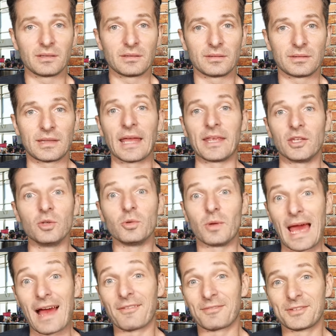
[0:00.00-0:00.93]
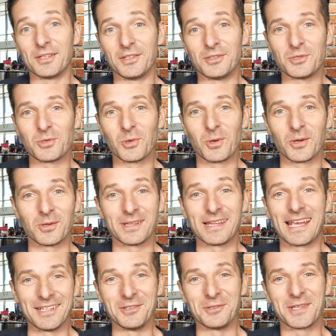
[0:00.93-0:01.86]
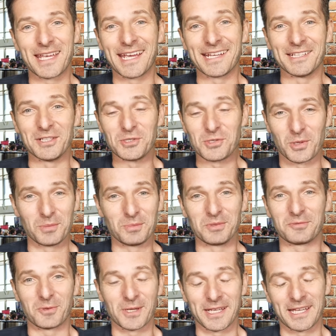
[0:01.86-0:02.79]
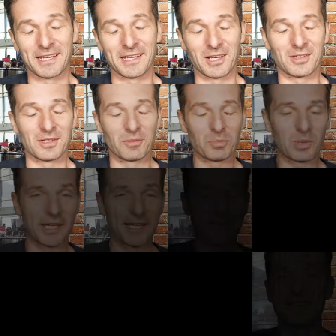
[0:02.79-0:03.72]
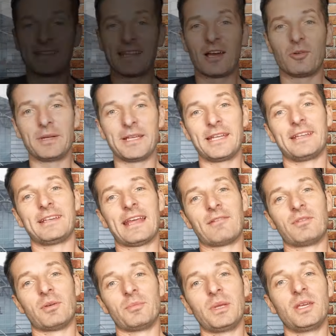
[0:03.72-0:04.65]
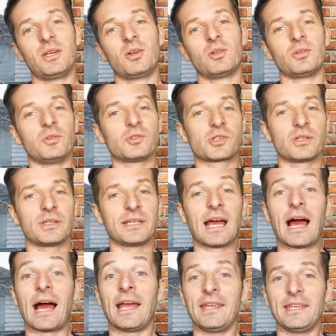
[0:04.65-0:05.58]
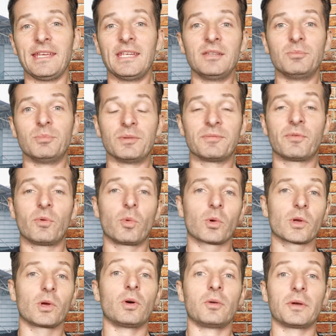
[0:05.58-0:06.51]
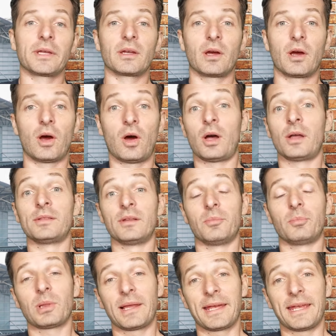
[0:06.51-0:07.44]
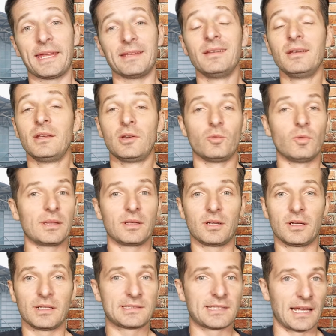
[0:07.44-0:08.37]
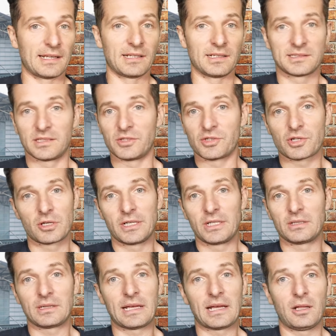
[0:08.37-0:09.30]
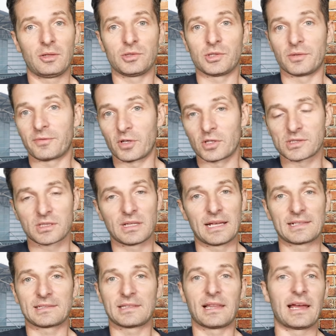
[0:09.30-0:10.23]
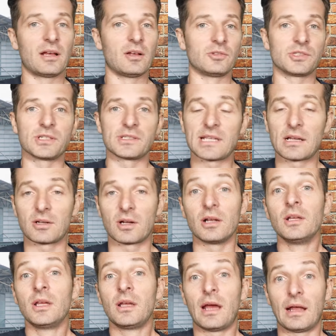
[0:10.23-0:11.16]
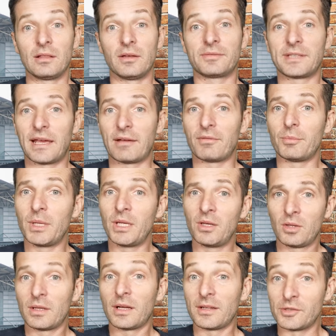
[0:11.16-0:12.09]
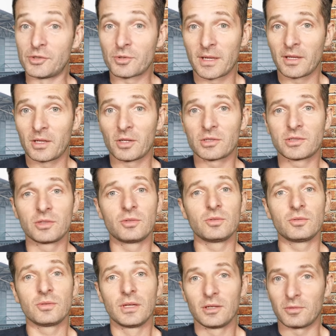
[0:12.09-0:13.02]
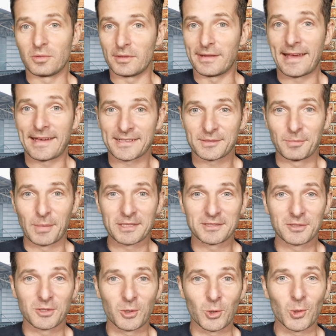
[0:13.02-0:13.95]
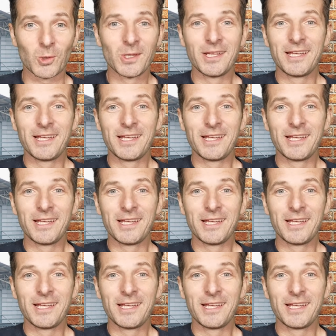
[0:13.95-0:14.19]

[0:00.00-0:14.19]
that you have to enjoy or that you can enjoy before getting on the plane. Now, we didn't have a meal. Usually I eat before going on the plane, whether it's at a Centurion lounge, a first class lounge, et cetera. I love to have a meal, a drink or two, relax my soul,